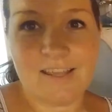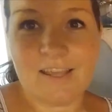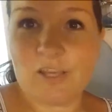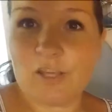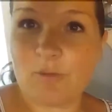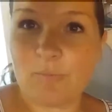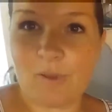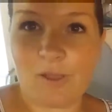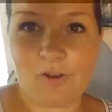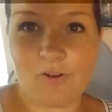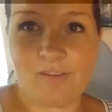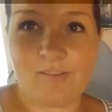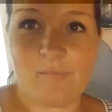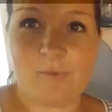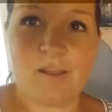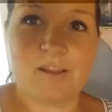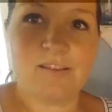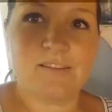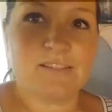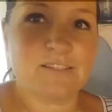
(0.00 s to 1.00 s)
incubator has
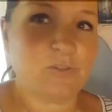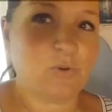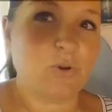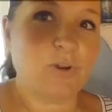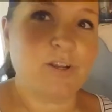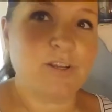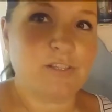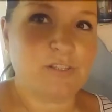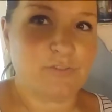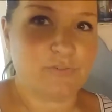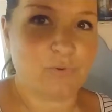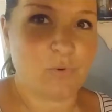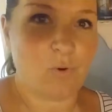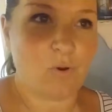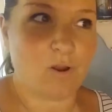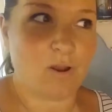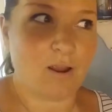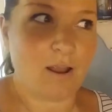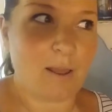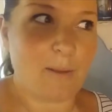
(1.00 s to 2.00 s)
been in storage
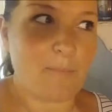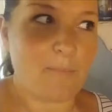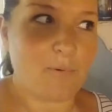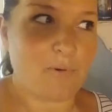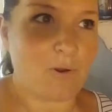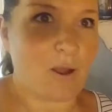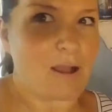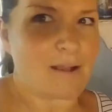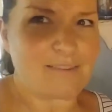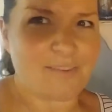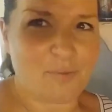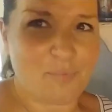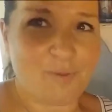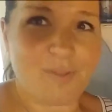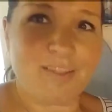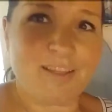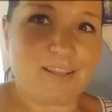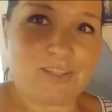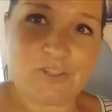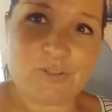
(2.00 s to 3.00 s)
for
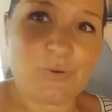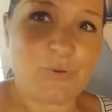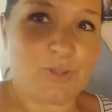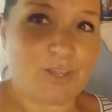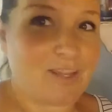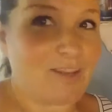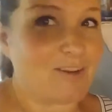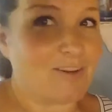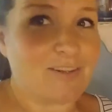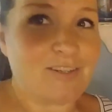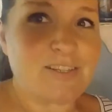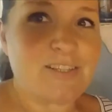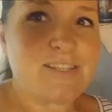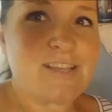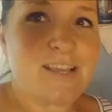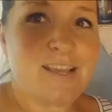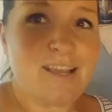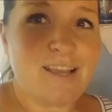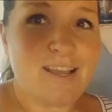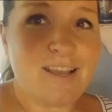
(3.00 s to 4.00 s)
approximately two years.
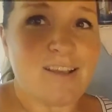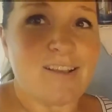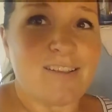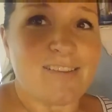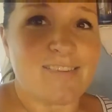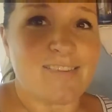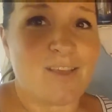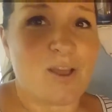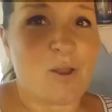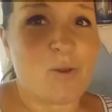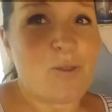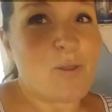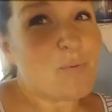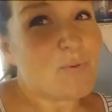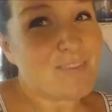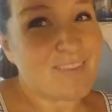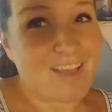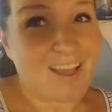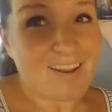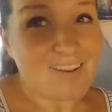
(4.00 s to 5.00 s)
So it
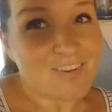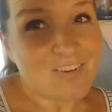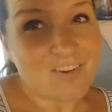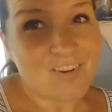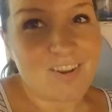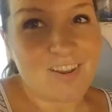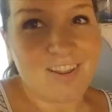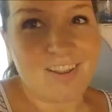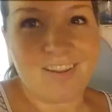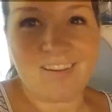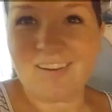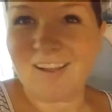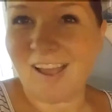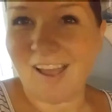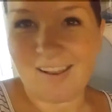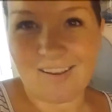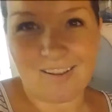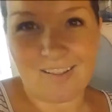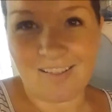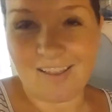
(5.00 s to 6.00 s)
was kind of dirty and I
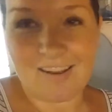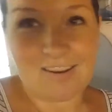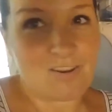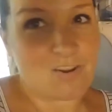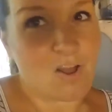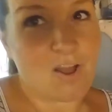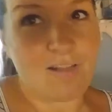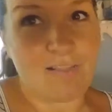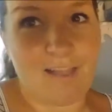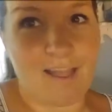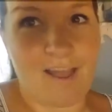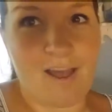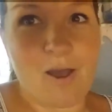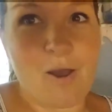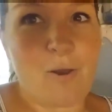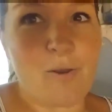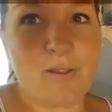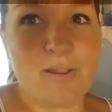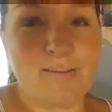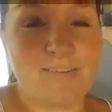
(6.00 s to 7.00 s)
had to clean it all
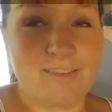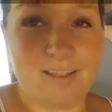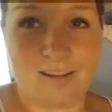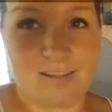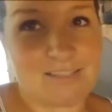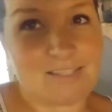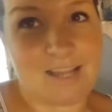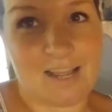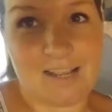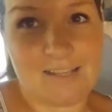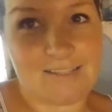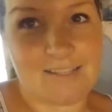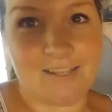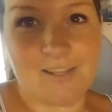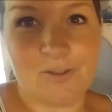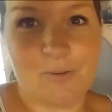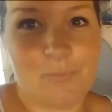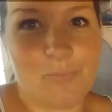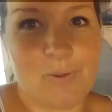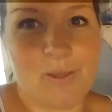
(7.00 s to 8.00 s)
out and sanitize
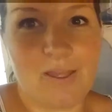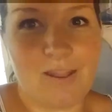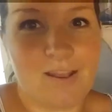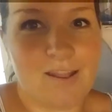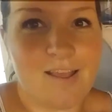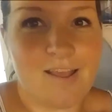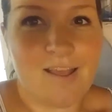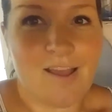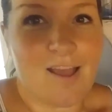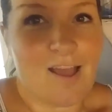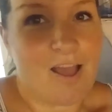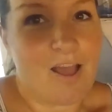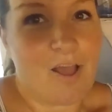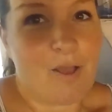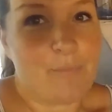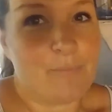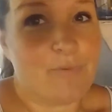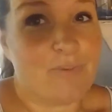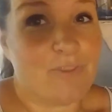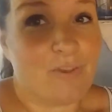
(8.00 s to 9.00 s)
it, but
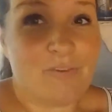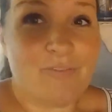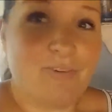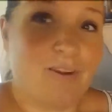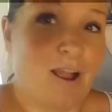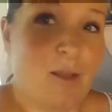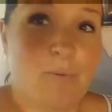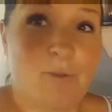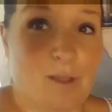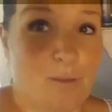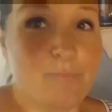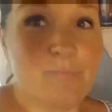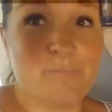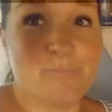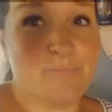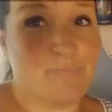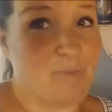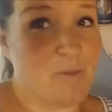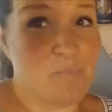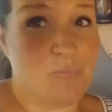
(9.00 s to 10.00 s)
um, so far, I mean,
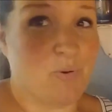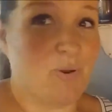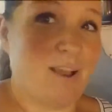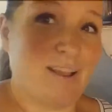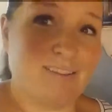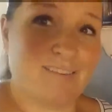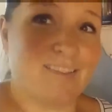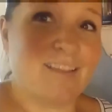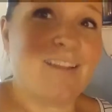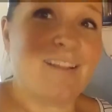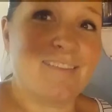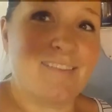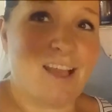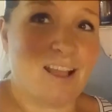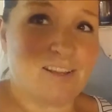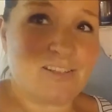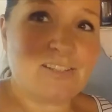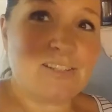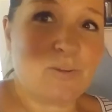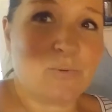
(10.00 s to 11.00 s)
I'm impressed that it's
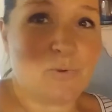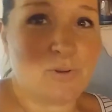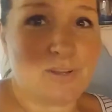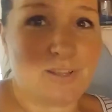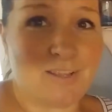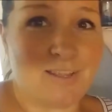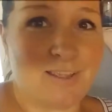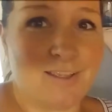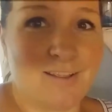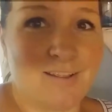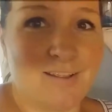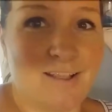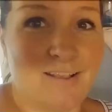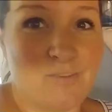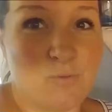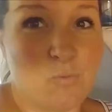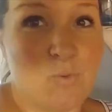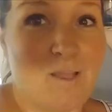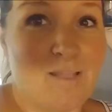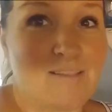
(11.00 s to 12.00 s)
actually working
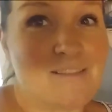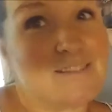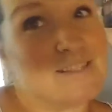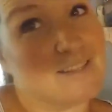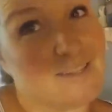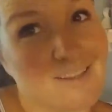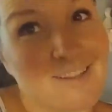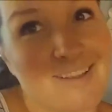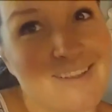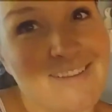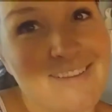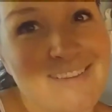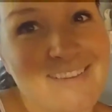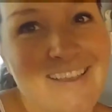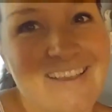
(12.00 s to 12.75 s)
as well as it is.